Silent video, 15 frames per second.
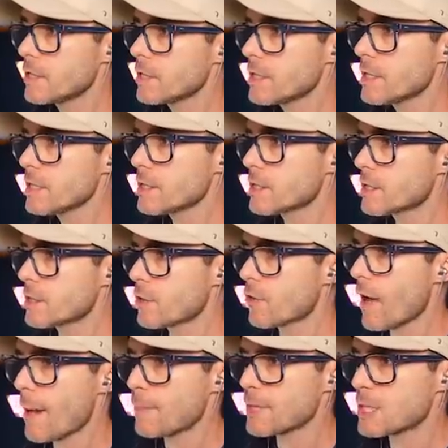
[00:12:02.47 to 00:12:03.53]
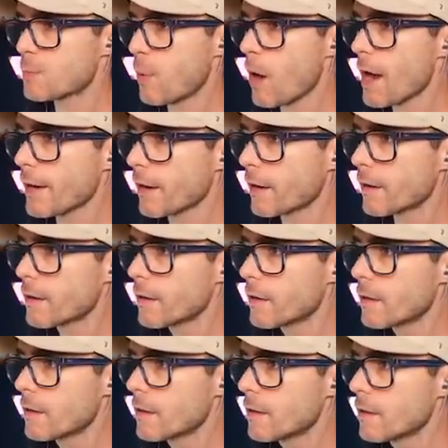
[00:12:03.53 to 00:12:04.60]
he just, he just crap a spider.
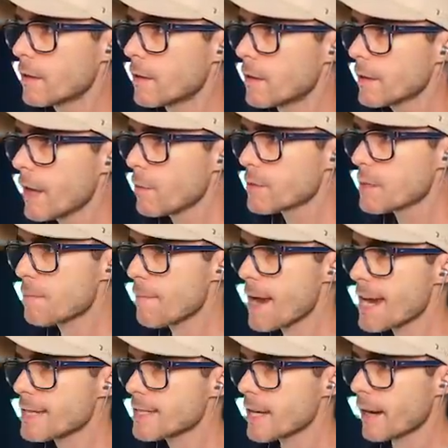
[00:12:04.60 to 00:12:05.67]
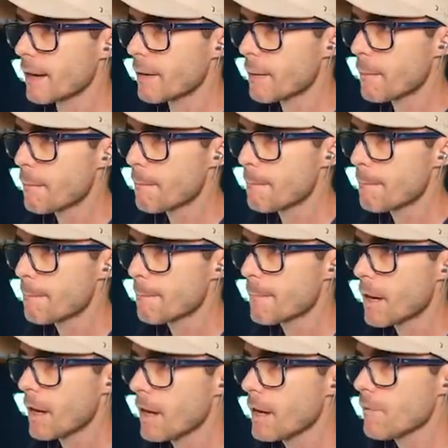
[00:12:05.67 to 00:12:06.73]
That was amazing. I
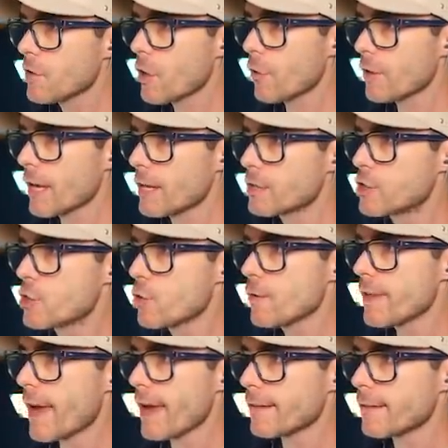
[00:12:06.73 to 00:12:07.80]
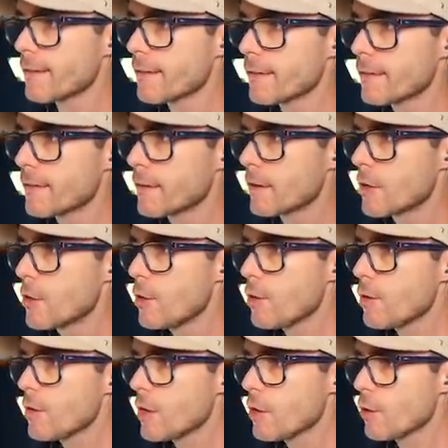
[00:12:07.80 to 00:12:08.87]
didn't even know they could do that.
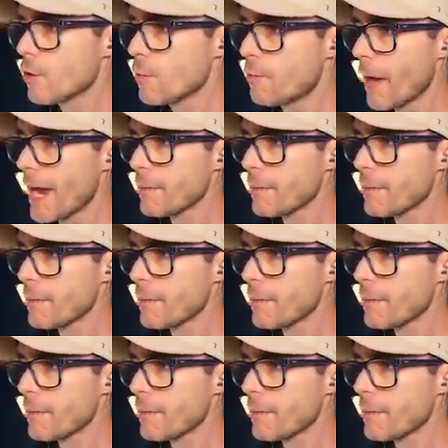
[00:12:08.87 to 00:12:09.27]
Who knew